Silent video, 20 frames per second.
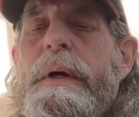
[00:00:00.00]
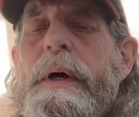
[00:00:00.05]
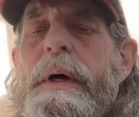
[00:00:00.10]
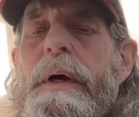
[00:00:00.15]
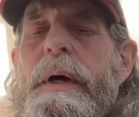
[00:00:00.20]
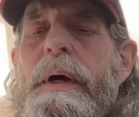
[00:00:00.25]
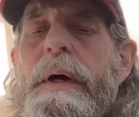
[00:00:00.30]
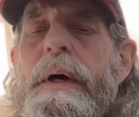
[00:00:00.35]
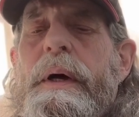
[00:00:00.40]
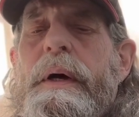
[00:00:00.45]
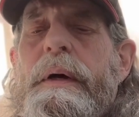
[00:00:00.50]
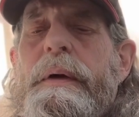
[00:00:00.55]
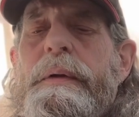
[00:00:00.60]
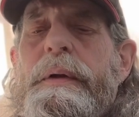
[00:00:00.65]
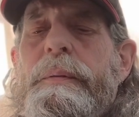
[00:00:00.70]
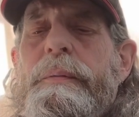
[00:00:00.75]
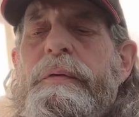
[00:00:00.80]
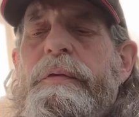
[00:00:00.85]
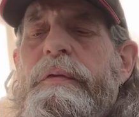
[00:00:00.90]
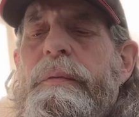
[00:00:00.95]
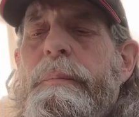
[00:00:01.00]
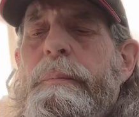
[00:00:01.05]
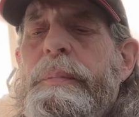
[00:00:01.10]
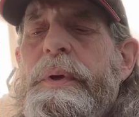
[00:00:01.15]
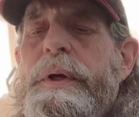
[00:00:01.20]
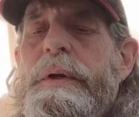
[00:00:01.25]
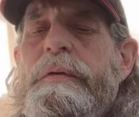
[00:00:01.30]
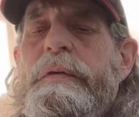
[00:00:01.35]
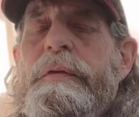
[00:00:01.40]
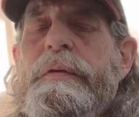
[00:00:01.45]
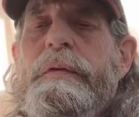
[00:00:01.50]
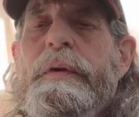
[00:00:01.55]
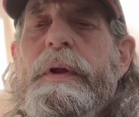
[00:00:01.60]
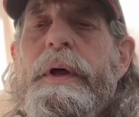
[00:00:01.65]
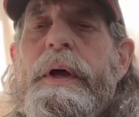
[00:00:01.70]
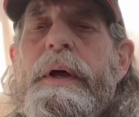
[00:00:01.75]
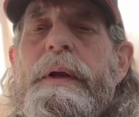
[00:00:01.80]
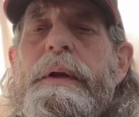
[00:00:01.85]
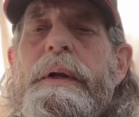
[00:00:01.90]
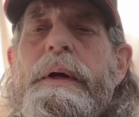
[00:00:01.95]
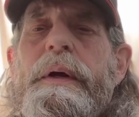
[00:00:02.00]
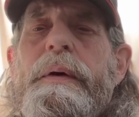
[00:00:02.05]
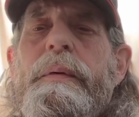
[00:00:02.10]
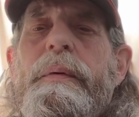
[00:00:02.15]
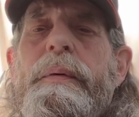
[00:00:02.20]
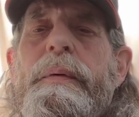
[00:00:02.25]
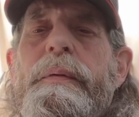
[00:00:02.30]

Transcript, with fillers: uh, and there was some beaches down there where